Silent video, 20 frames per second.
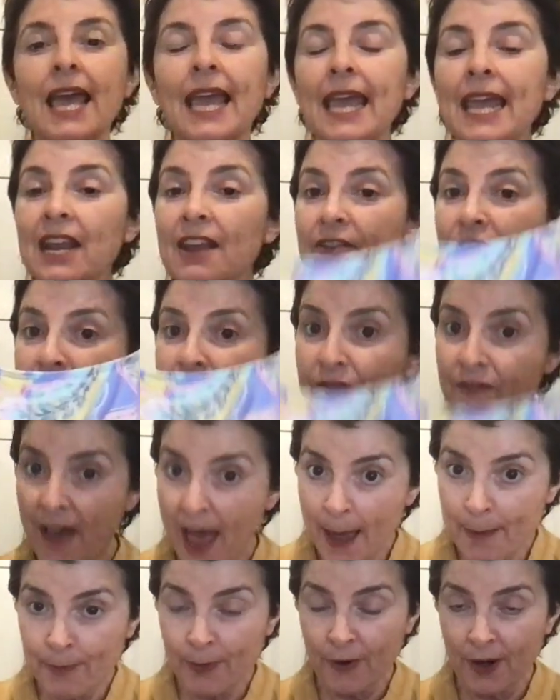in a
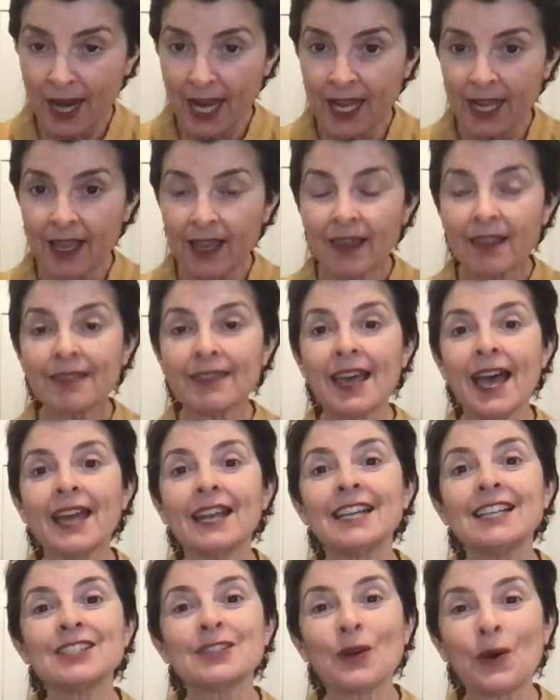fabric
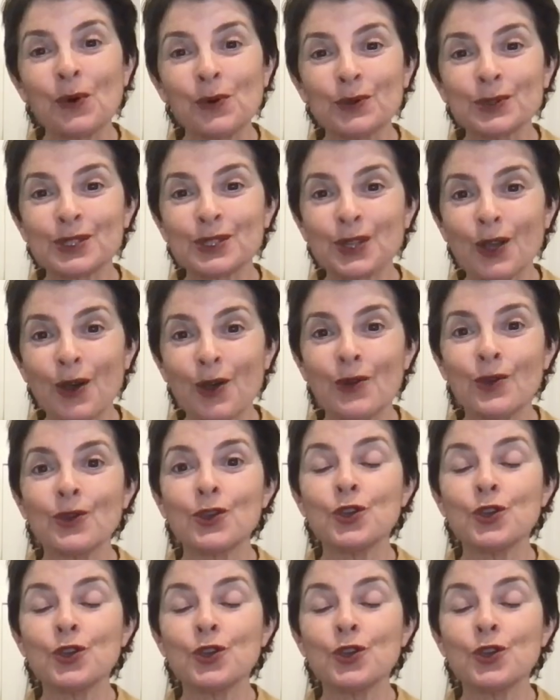that is also